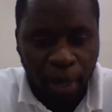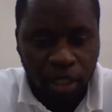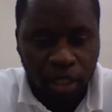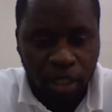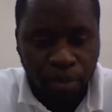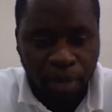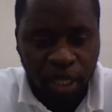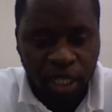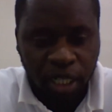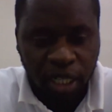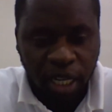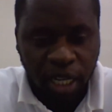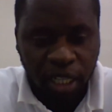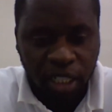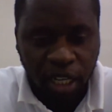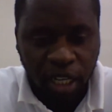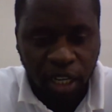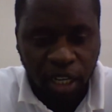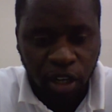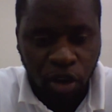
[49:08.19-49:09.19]
participate in
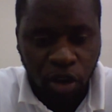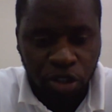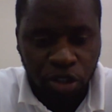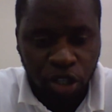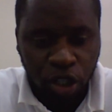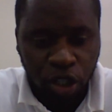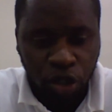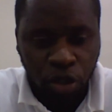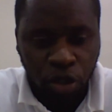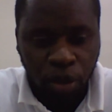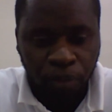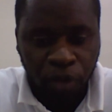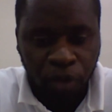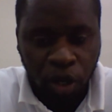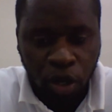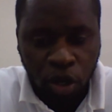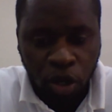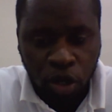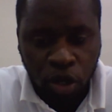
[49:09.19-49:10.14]
that technical session.